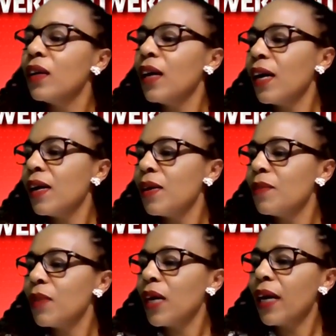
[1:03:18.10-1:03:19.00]

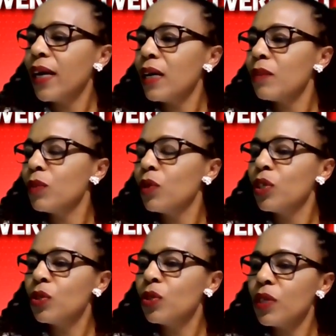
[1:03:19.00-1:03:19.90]
I am
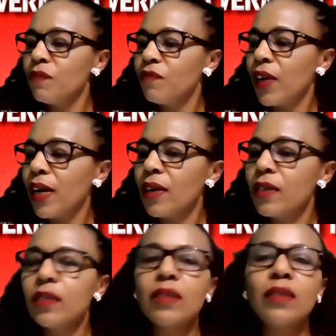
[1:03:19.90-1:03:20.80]
going to
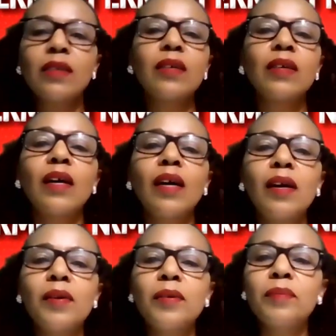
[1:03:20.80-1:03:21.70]
invite
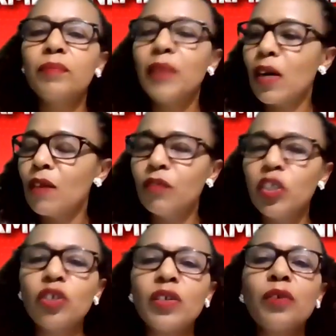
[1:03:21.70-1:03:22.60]
our
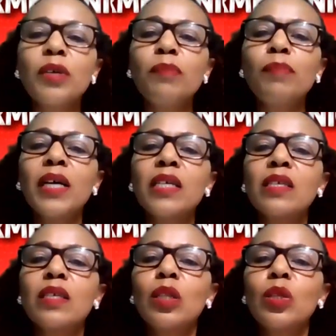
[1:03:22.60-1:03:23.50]
visionary
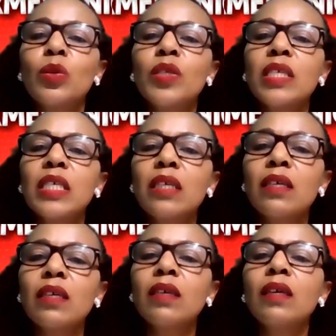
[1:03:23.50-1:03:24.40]
Pastor
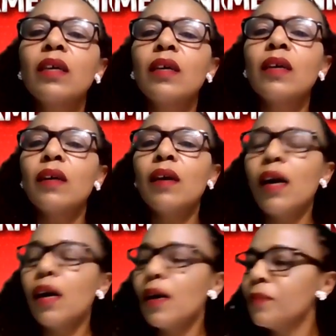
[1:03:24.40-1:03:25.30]
Lucy
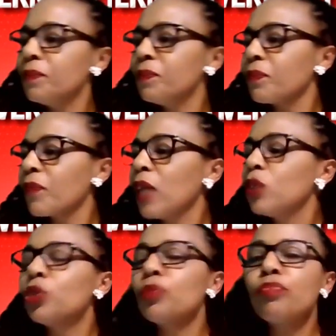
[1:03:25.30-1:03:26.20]

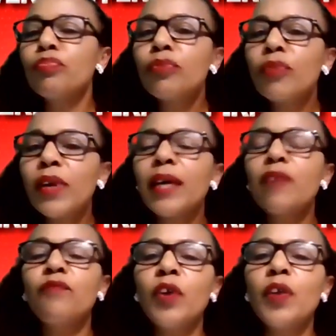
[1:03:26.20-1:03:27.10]
to pray
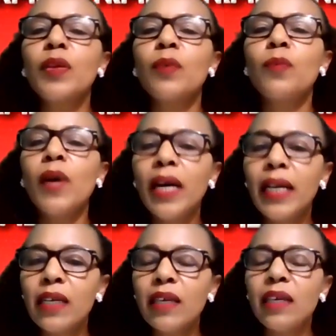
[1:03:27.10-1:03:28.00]
for the
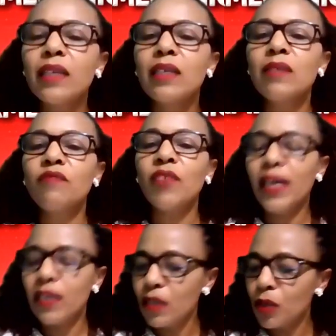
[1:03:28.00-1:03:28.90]
word and
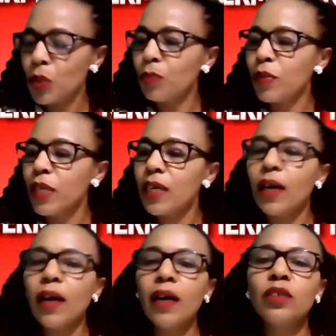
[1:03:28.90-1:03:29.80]
invite the
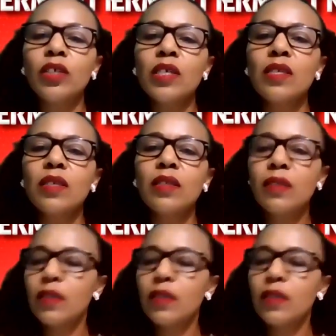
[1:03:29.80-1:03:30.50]
speaker just in